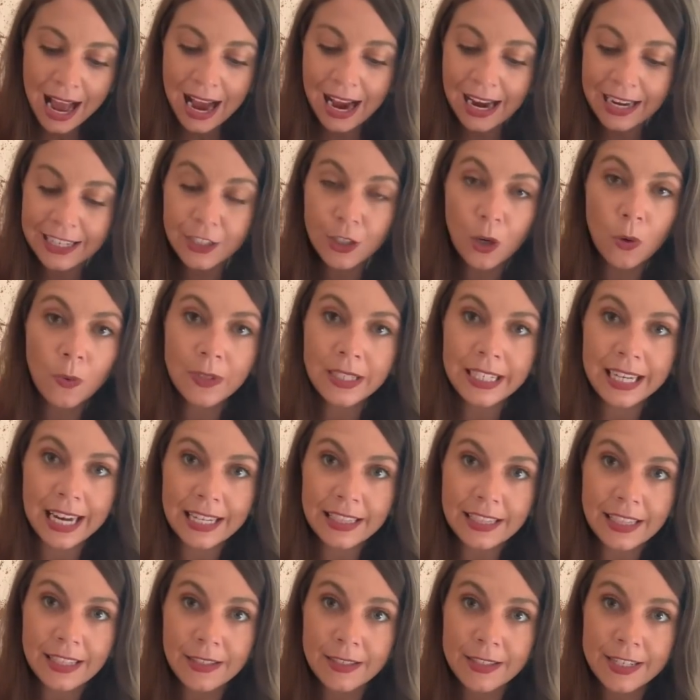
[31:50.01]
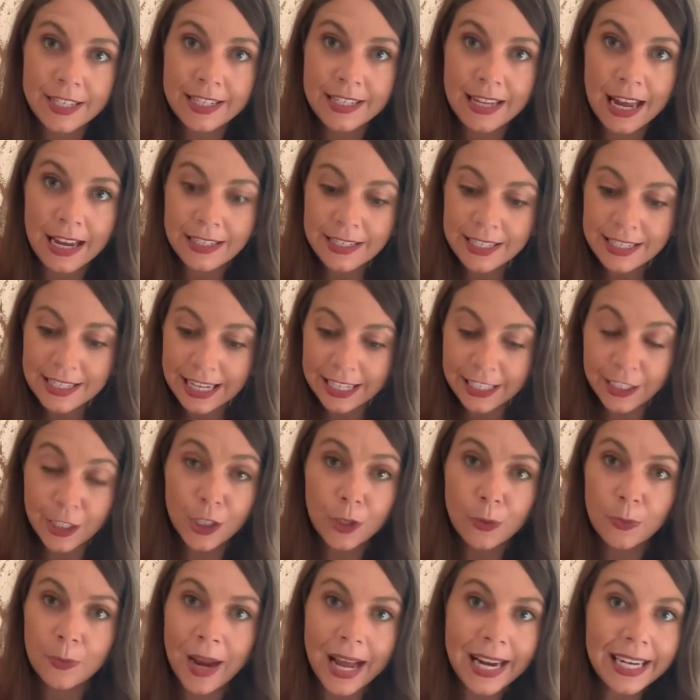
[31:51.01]
I don't get the sense that
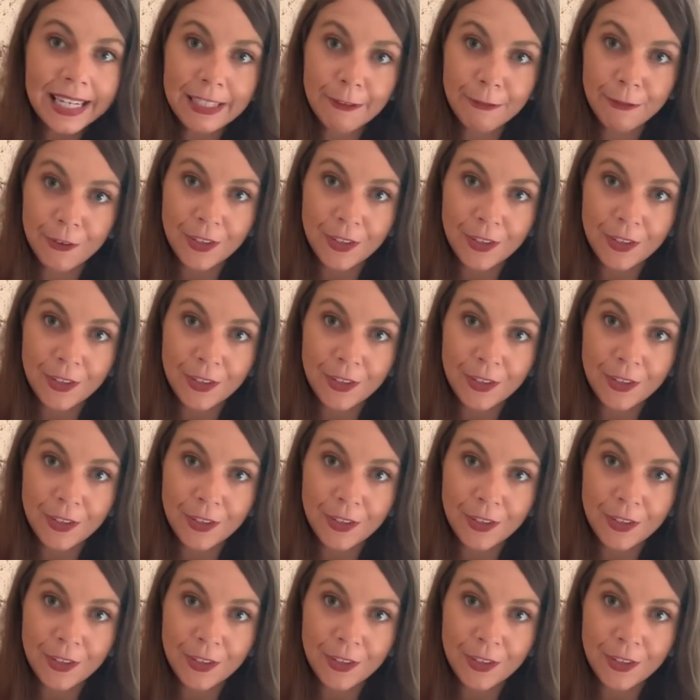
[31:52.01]
you're ready